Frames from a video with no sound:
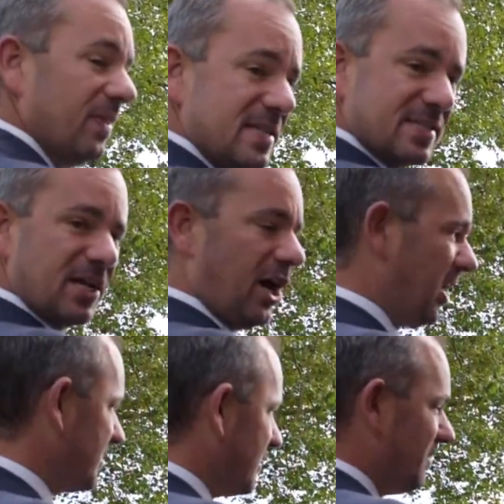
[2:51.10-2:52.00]
These
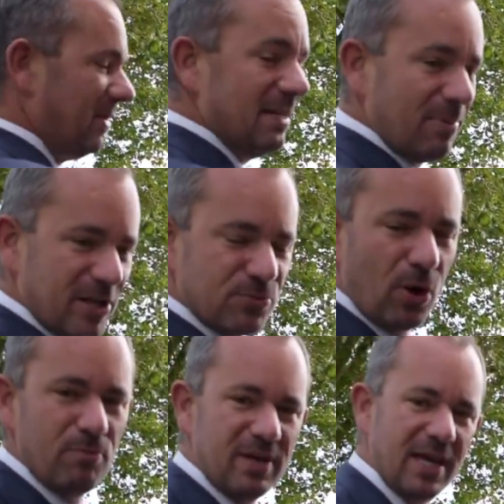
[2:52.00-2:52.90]
cars and the minibus
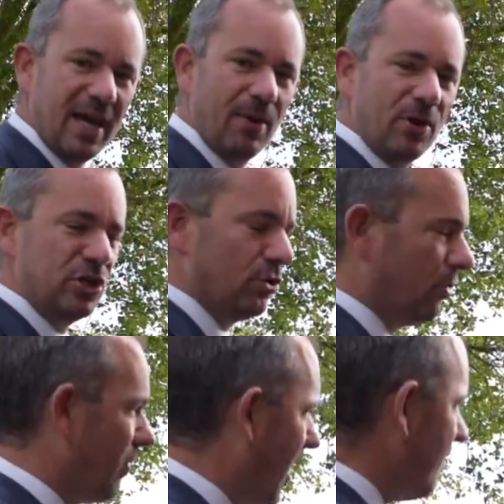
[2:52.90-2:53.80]
won't be here when you
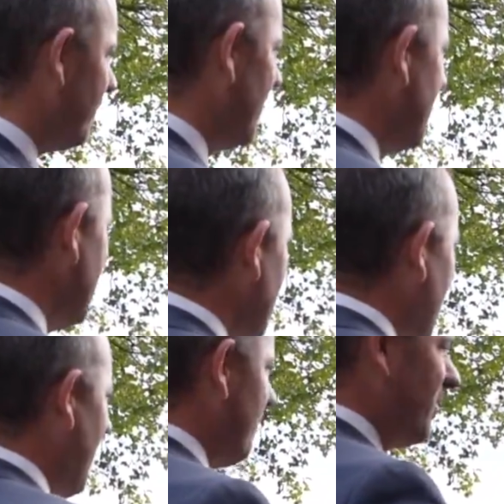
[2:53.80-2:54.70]
arrive,
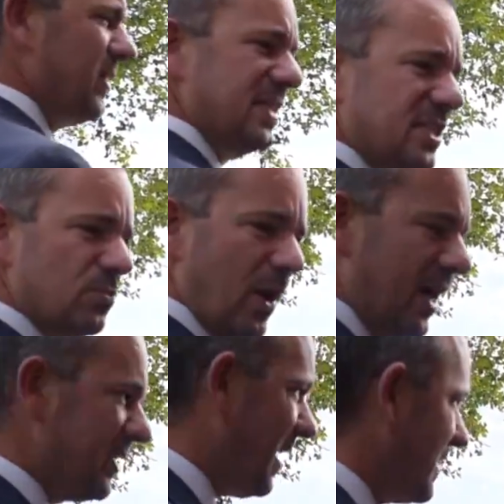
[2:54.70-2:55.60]
but this is
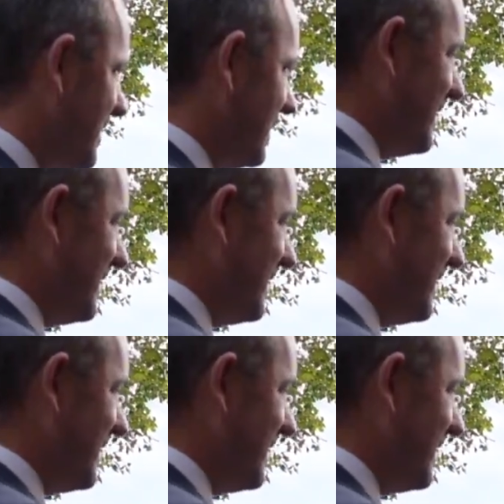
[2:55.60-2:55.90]
where, as a